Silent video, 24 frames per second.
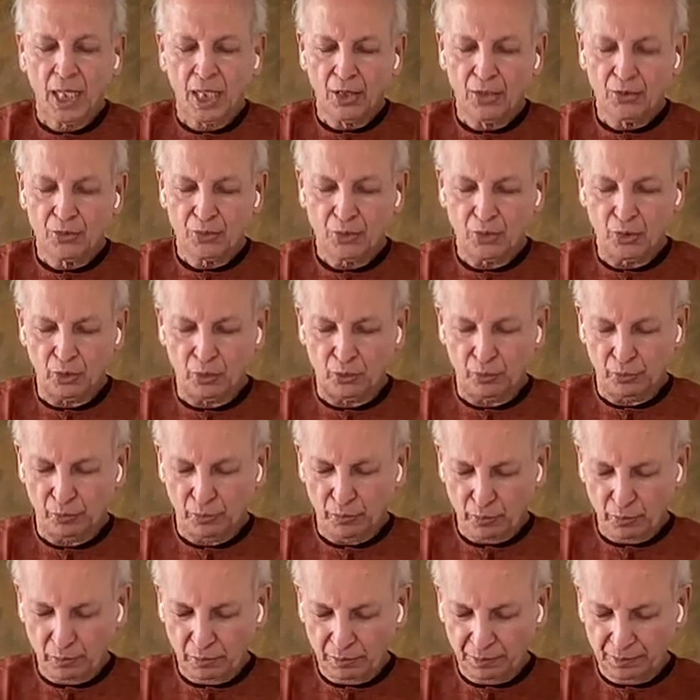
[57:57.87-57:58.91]
So,
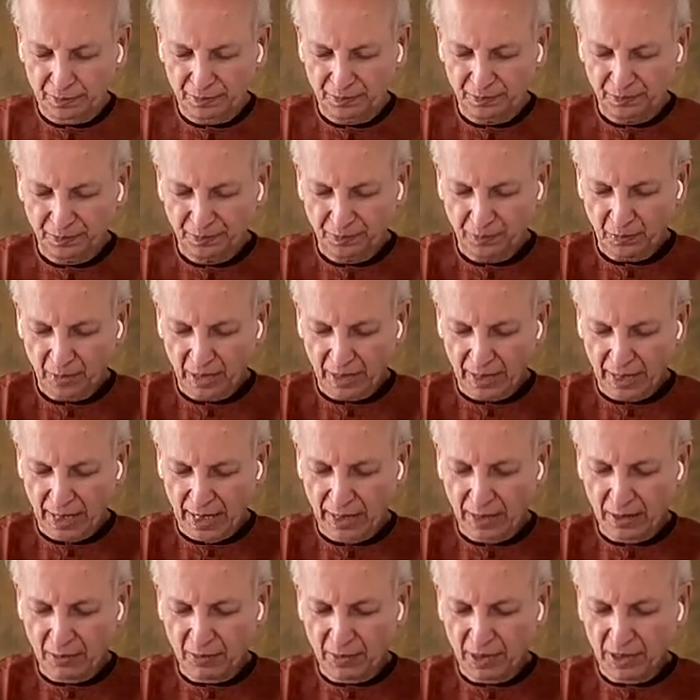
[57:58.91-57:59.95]

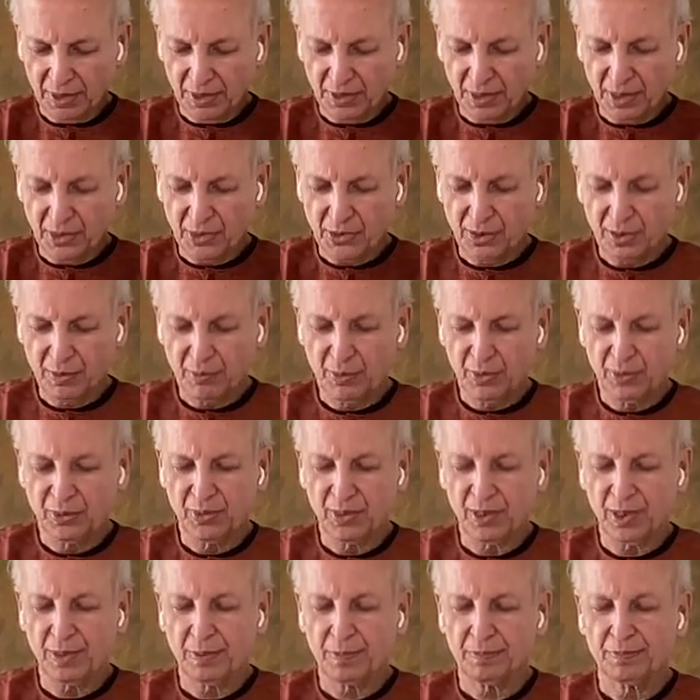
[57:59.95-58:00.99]
again, meditation
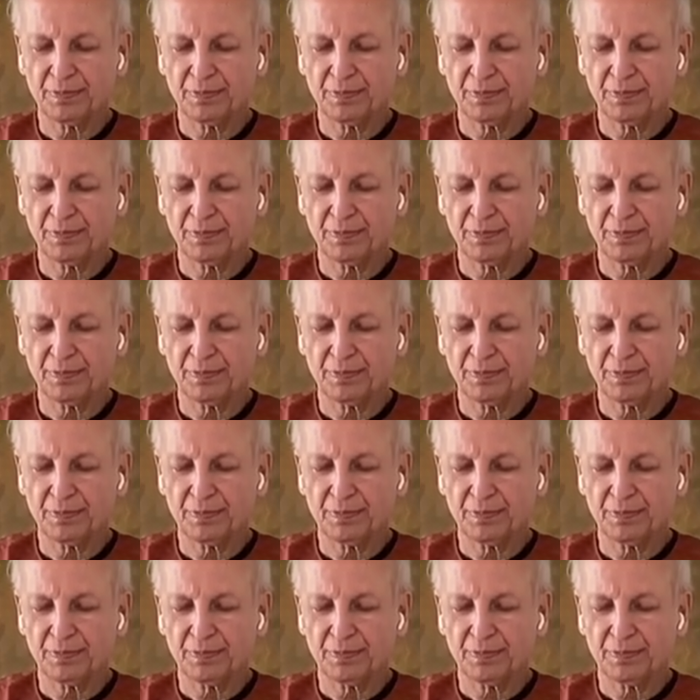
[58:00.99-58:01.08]
mudra.